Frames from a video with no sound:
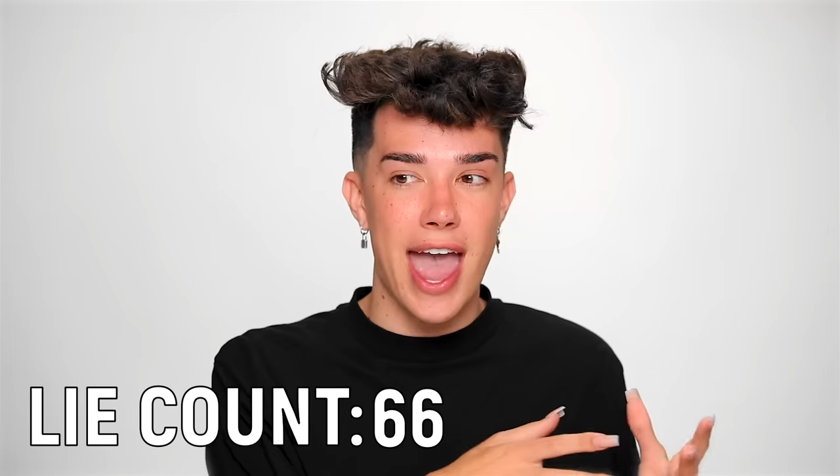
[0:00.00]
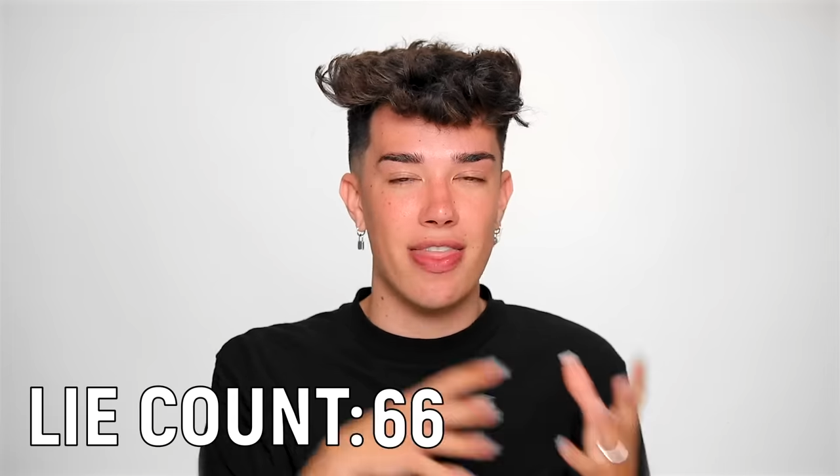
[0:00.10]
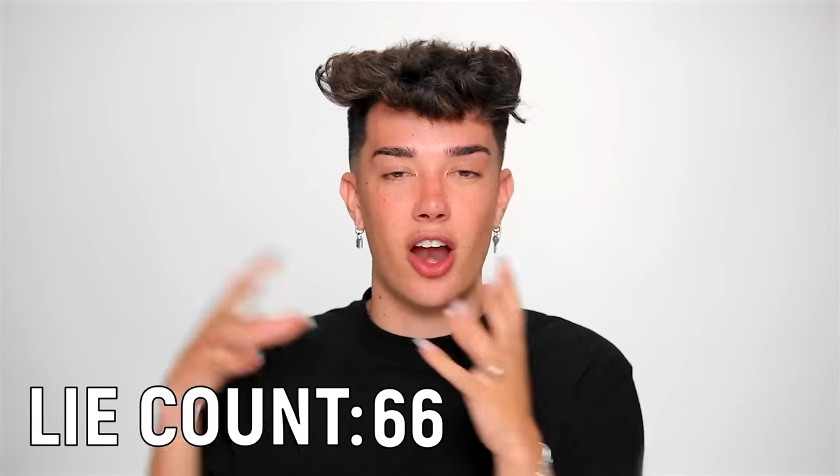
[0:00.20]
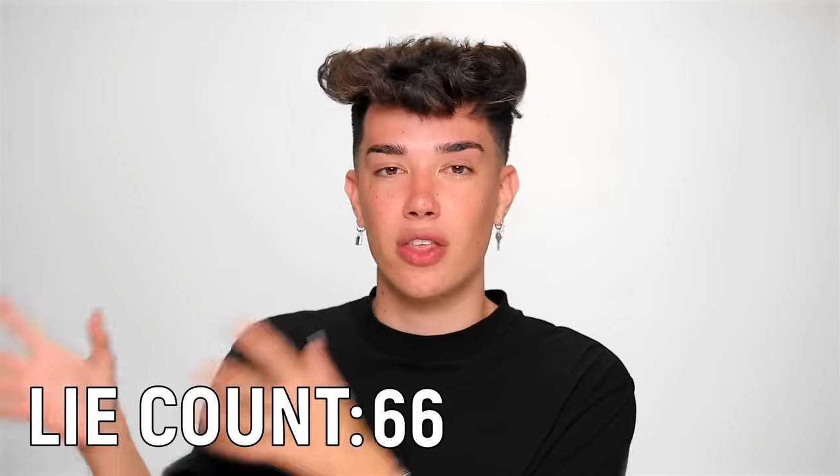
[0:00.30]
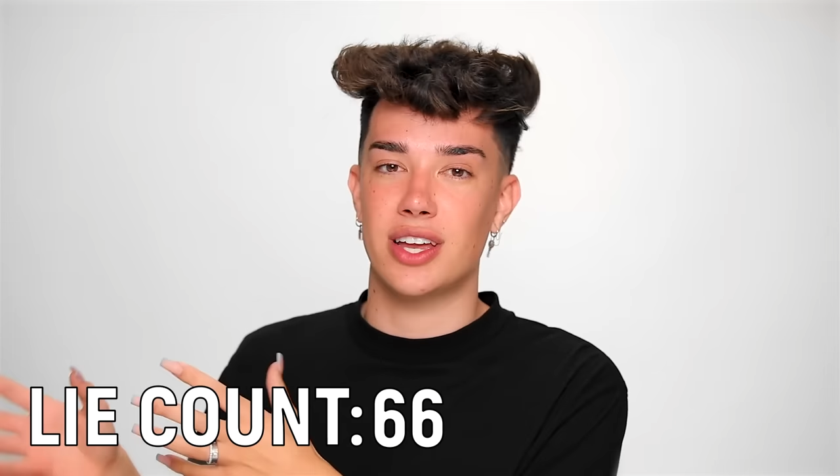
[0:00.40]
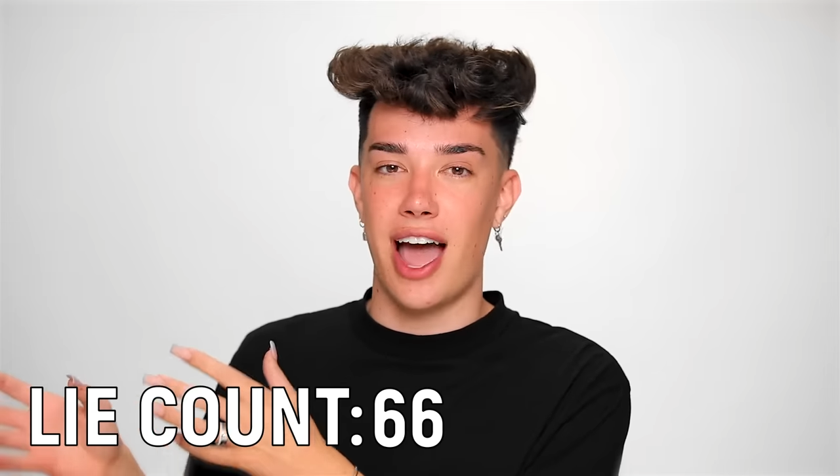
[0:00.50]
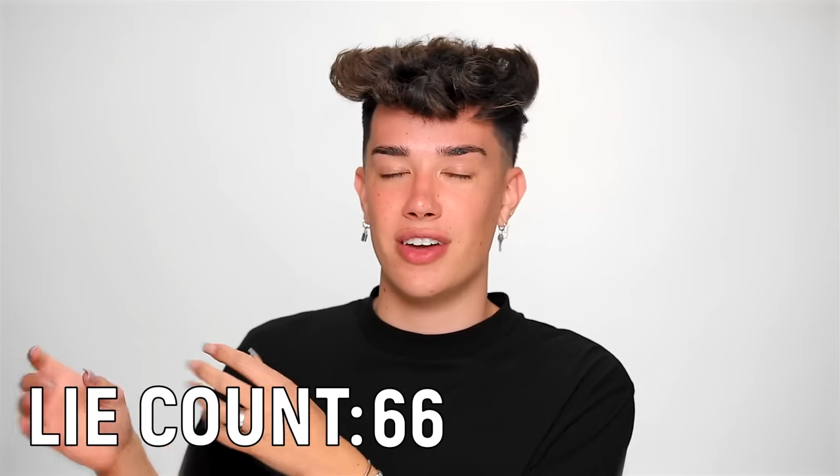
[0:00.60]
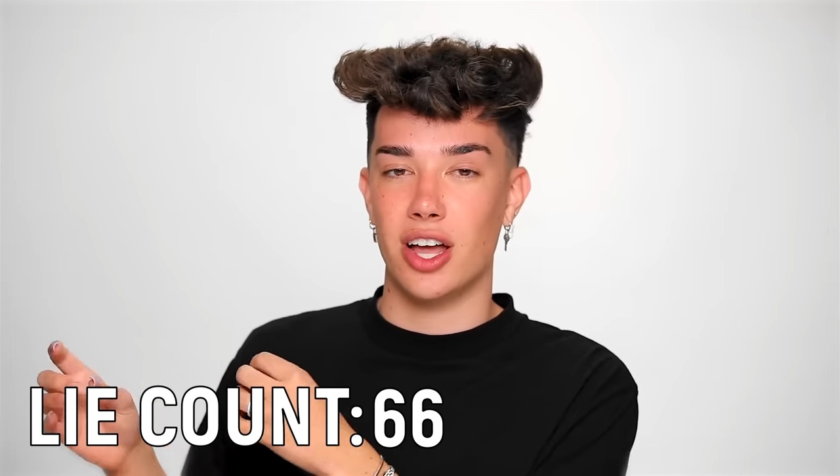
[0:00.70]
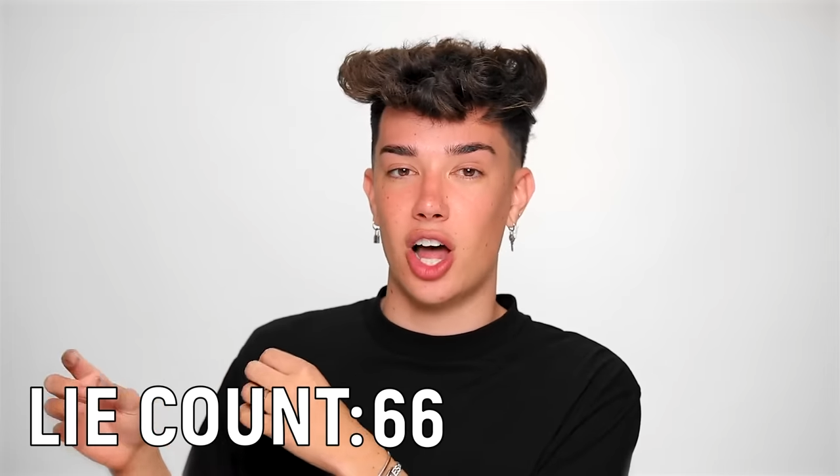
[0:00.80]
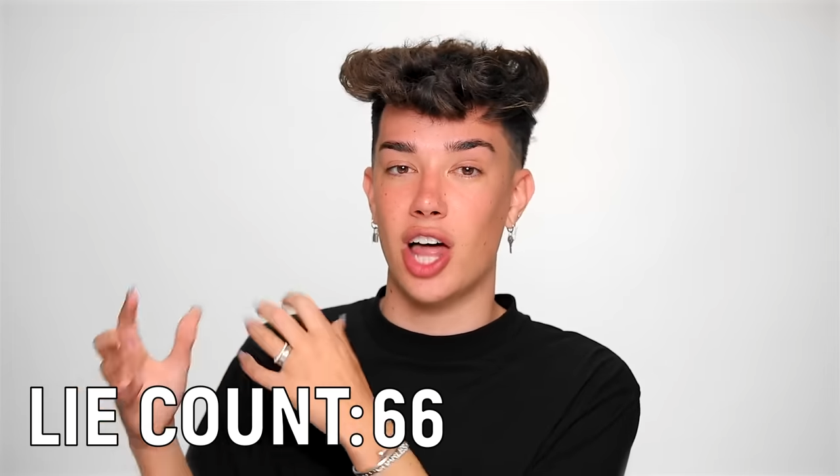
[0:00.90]
and then all of a sudden
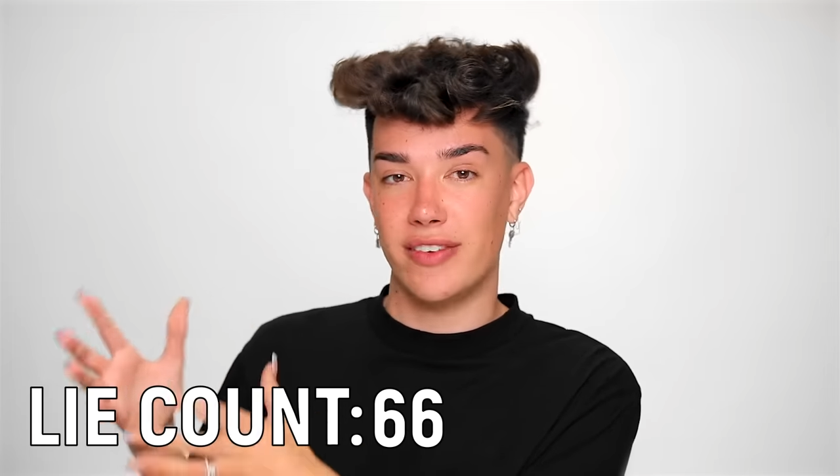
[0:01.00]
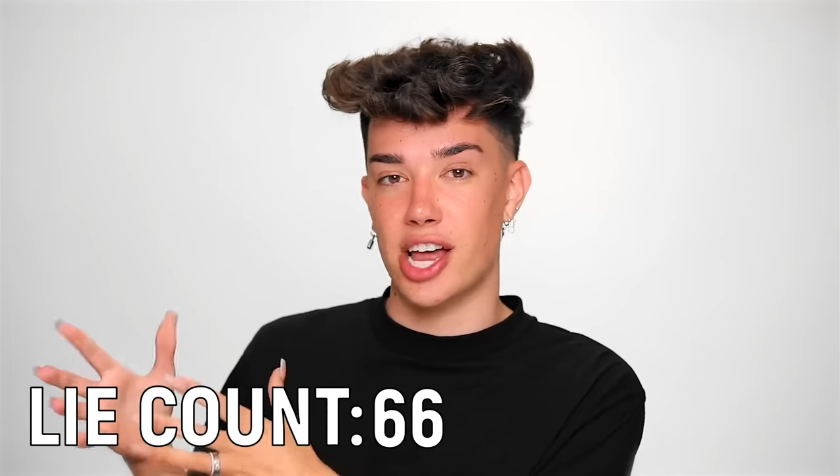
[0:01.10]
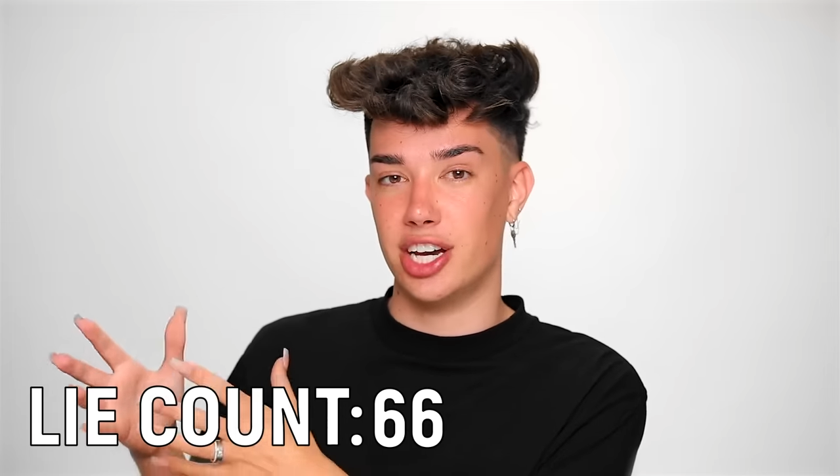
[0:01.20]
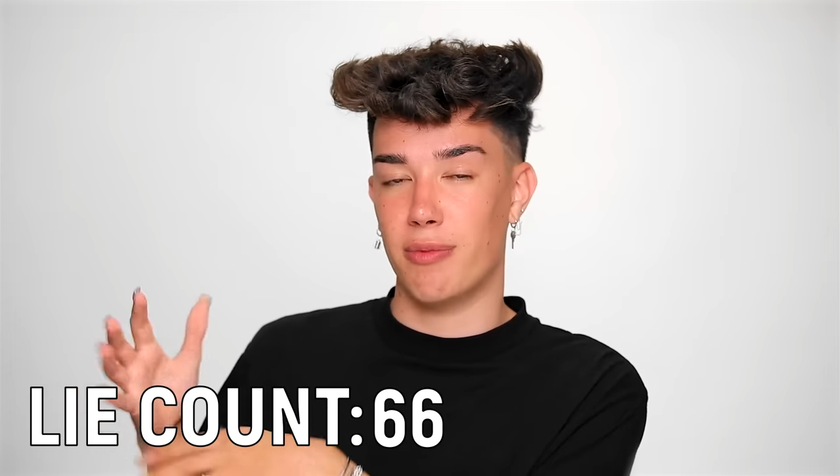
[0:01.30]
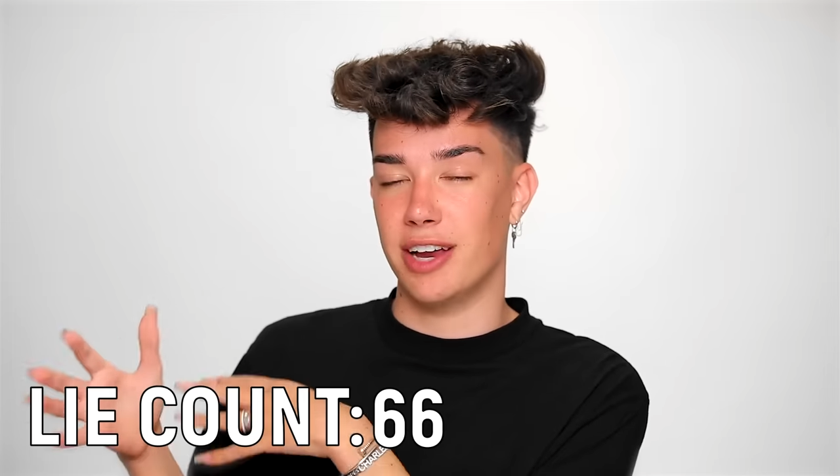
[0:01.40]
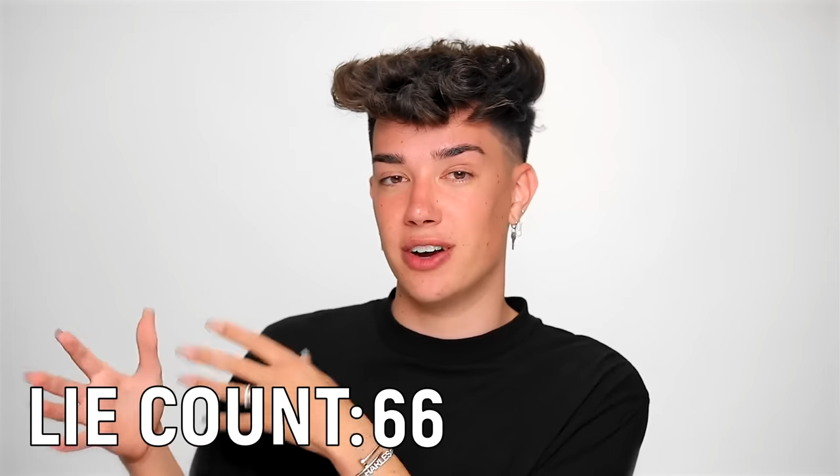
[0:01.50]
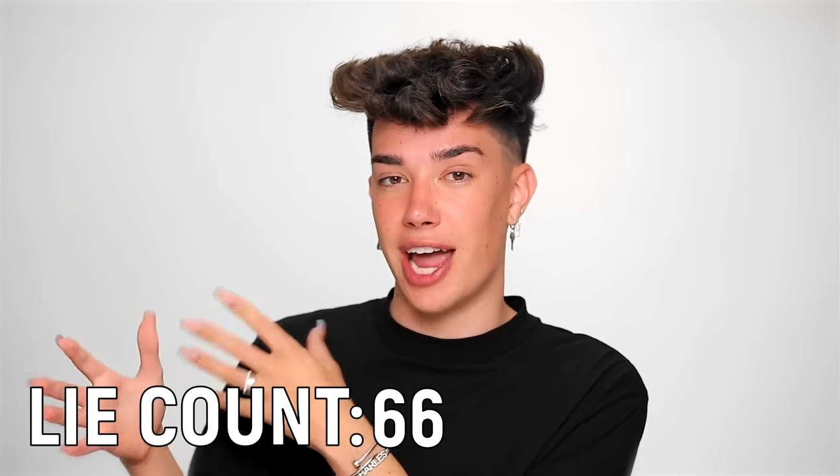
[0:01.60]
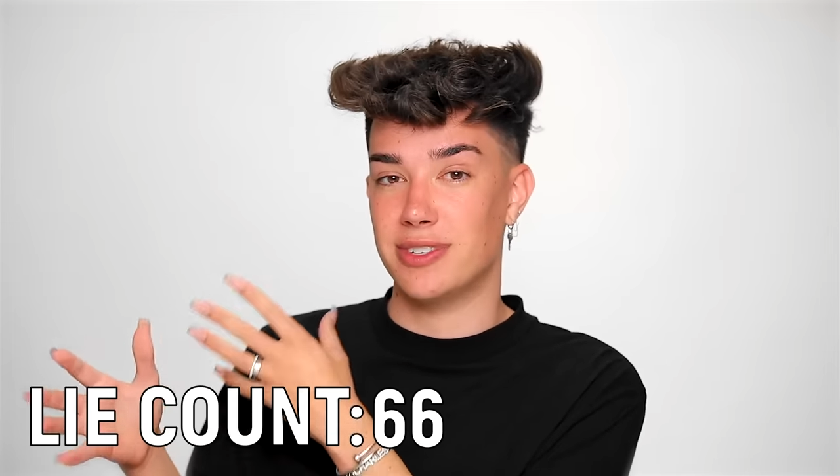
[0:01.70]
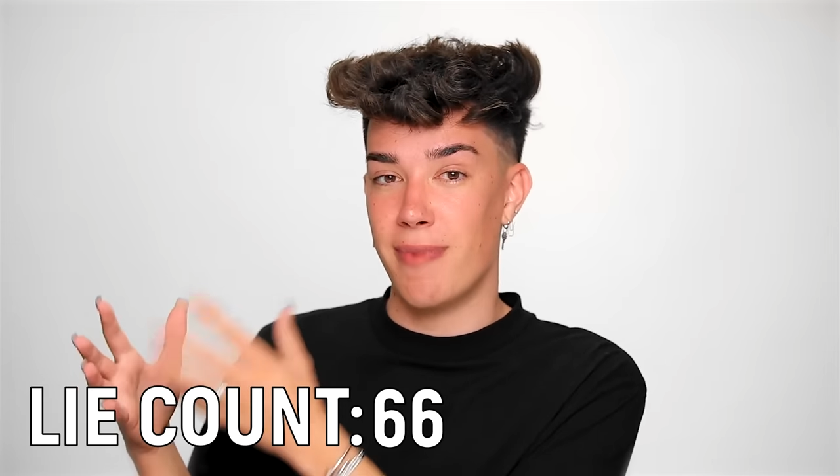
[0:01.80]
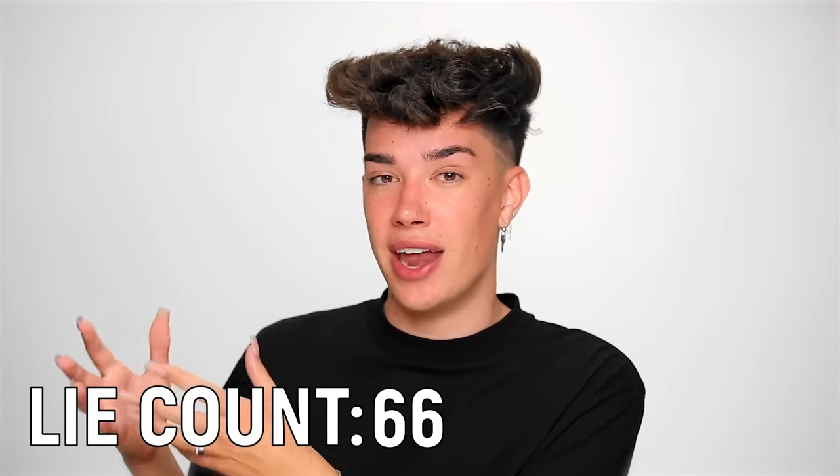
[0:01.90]
having a lot of attention from different
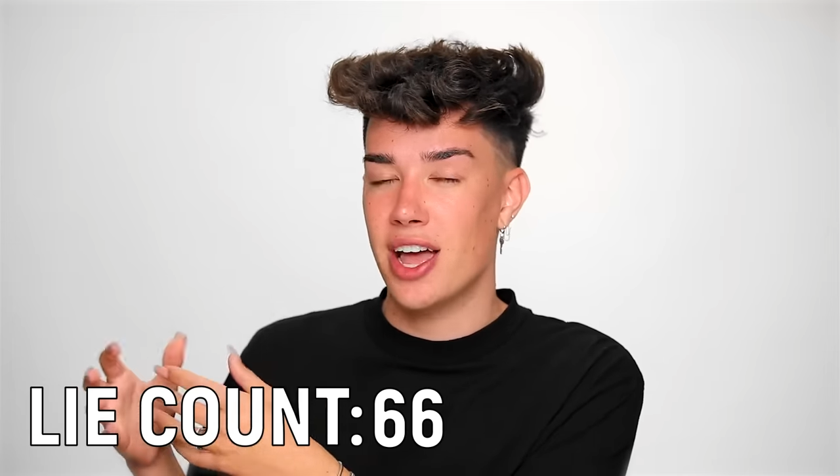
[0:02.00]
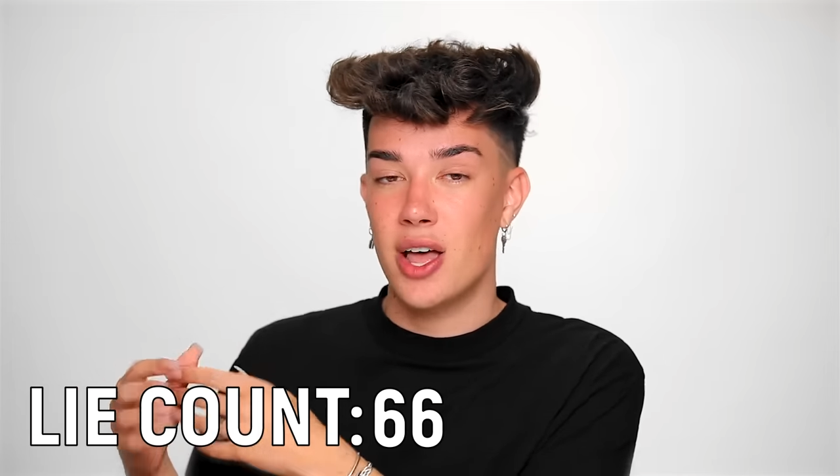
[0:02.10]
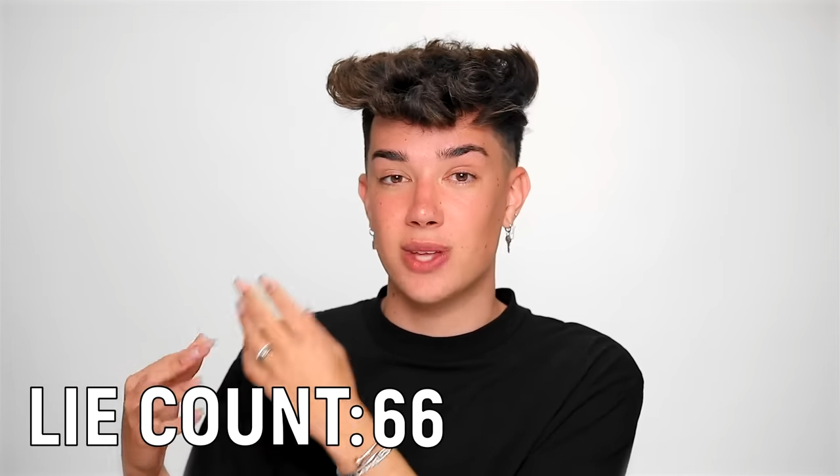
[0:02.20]
types of men,